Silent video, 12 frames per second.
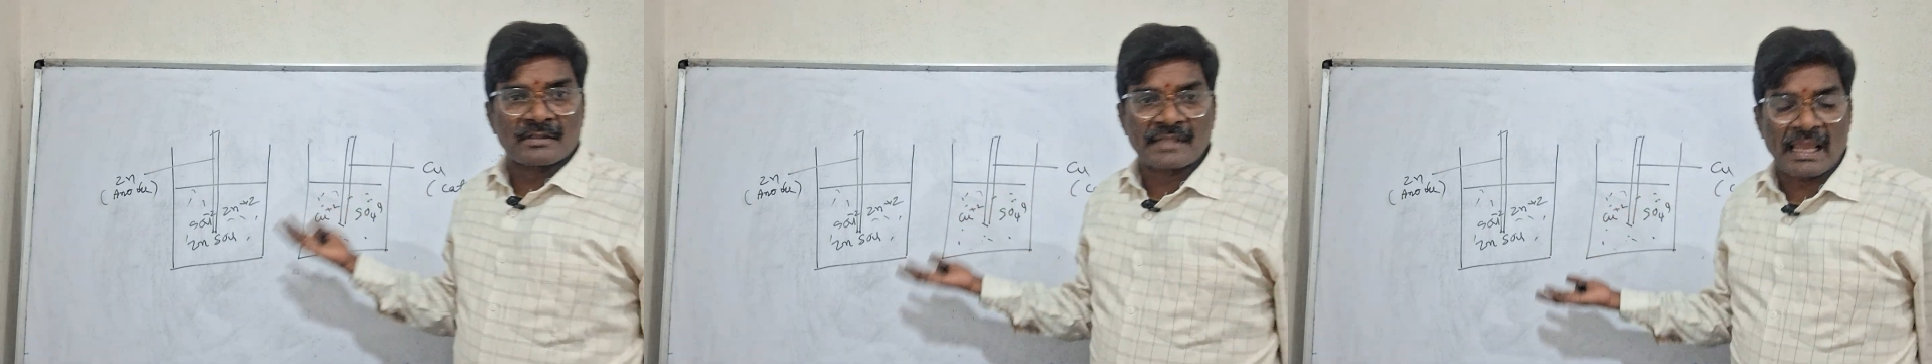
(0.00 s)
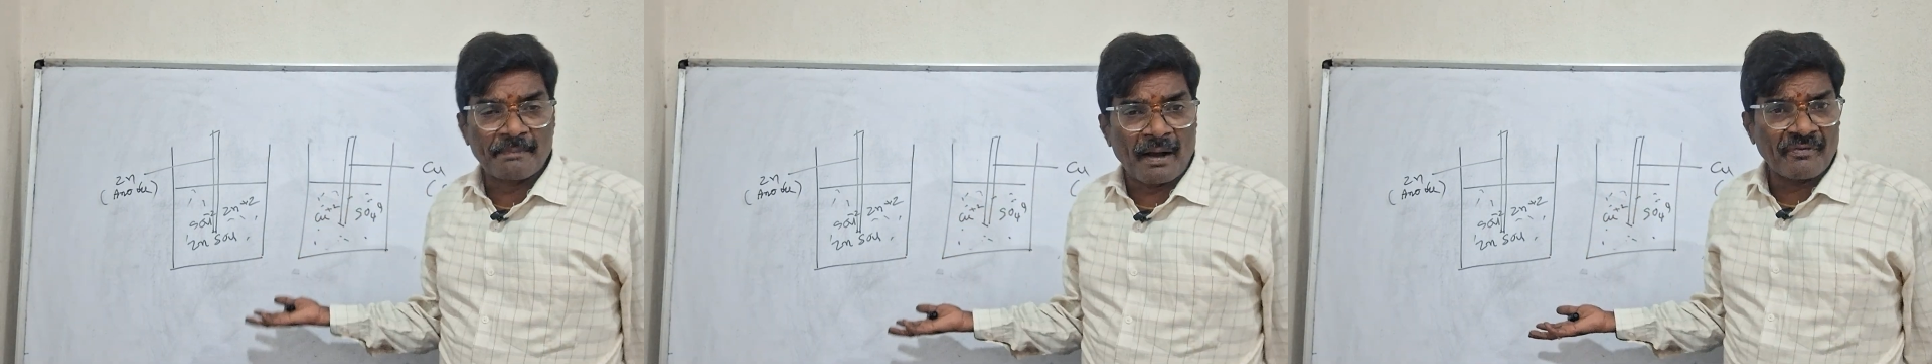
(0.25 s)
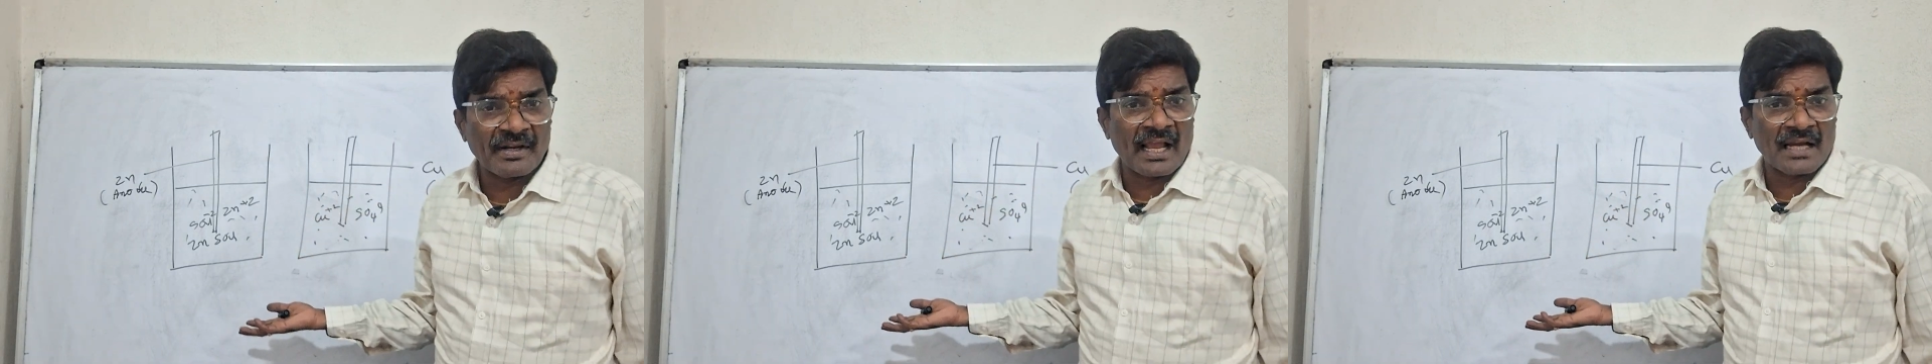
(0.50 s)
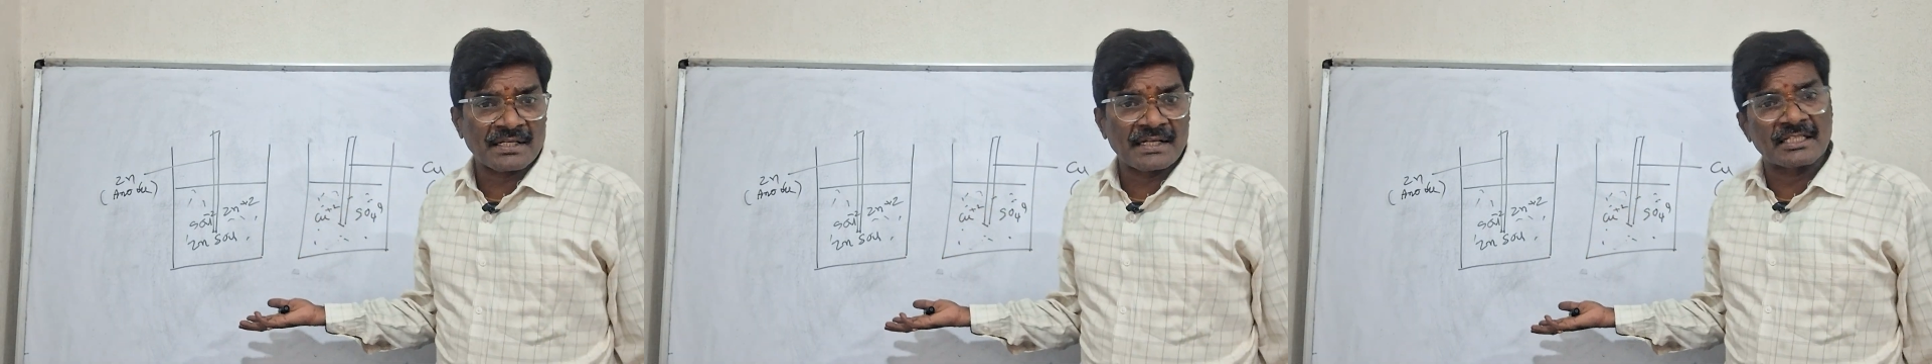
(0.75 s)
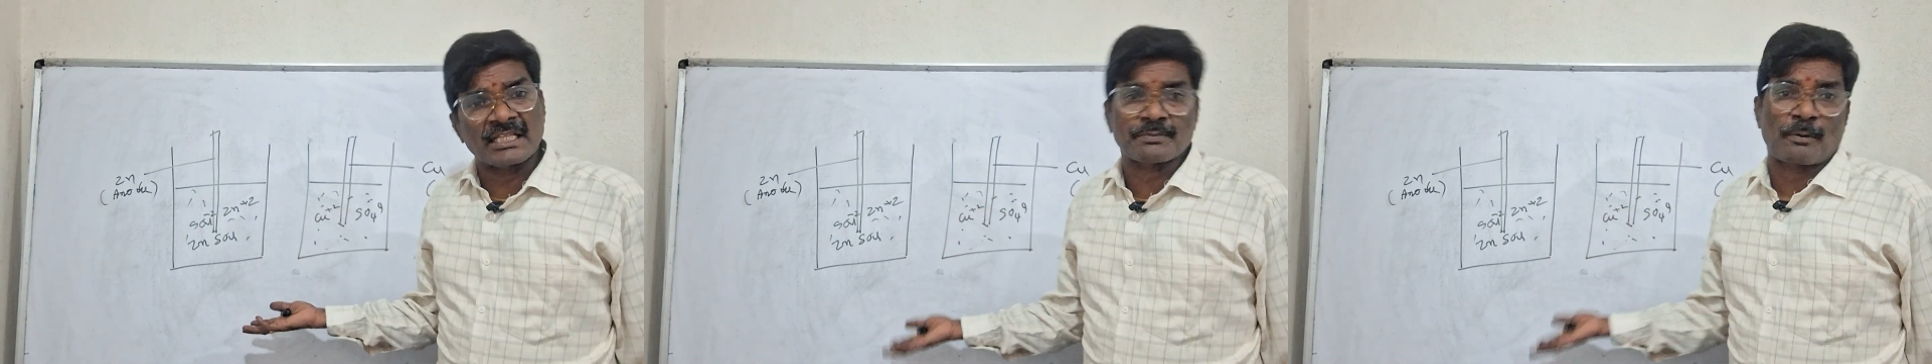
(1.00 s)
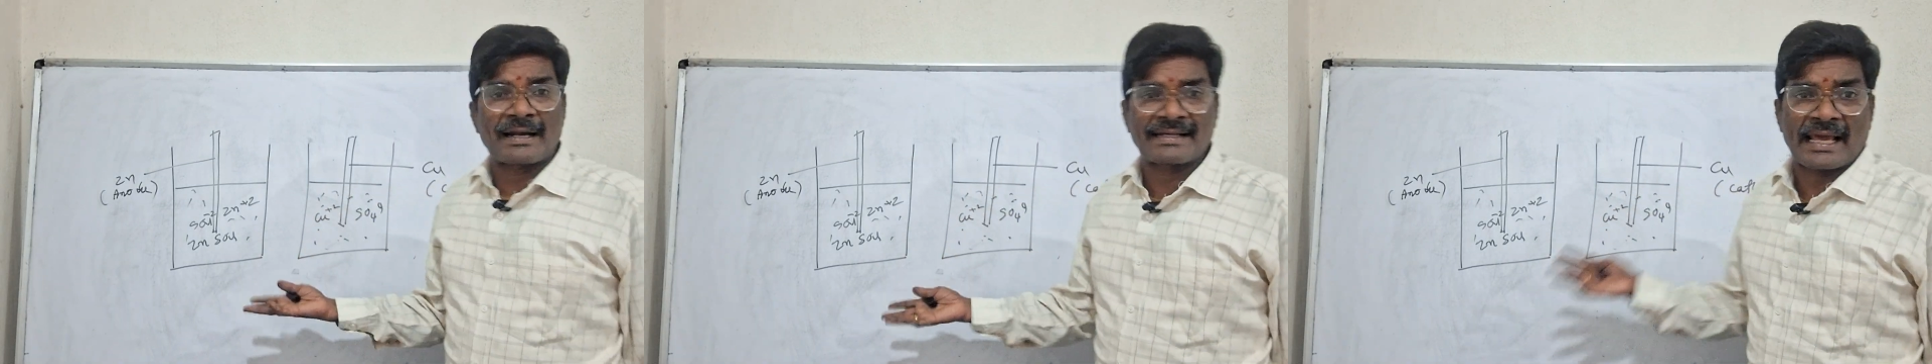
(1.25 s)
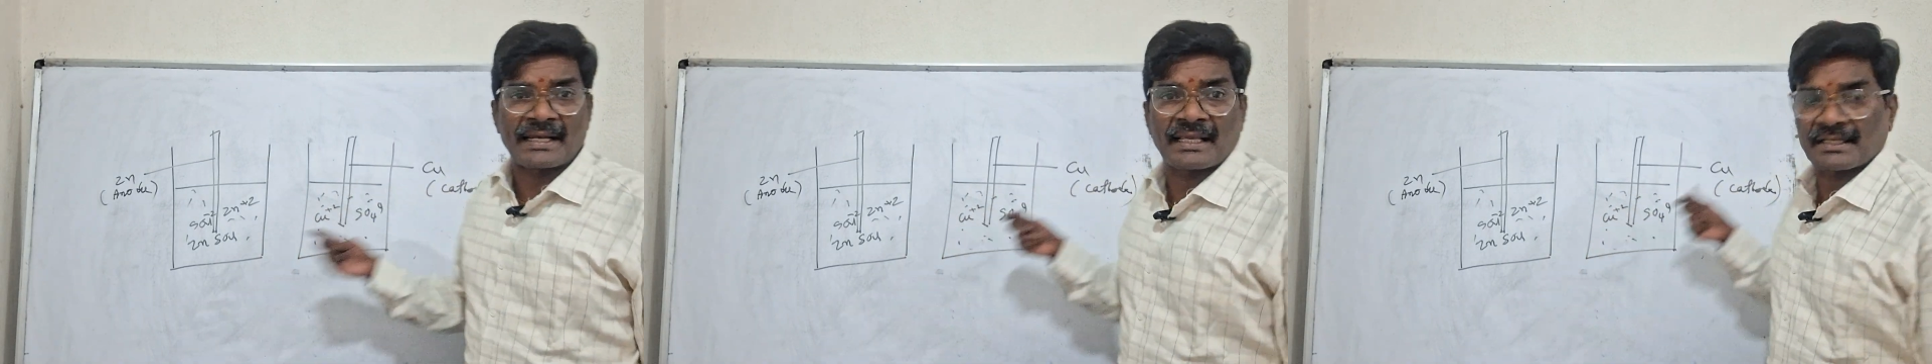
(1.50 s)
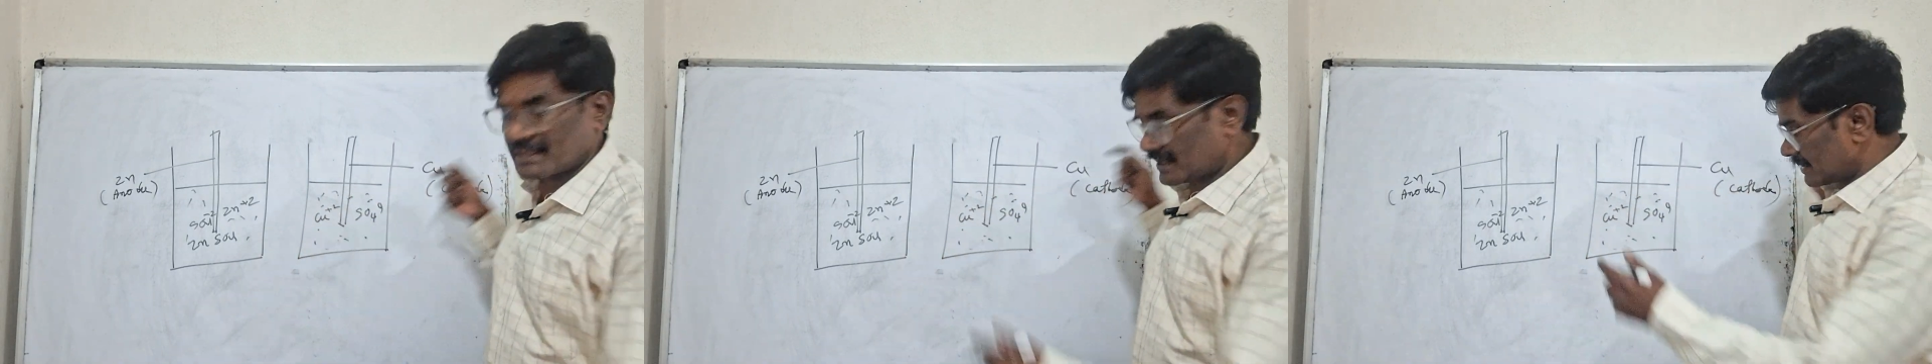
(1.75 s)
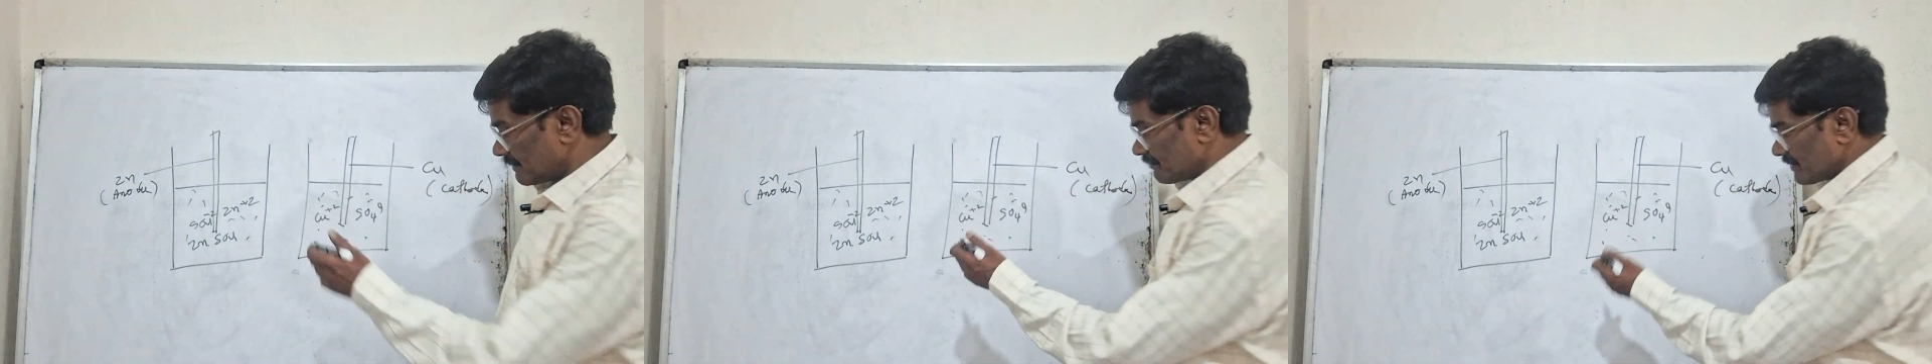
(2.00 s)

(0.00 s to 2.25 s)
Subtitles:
type of reaction is spontaneous.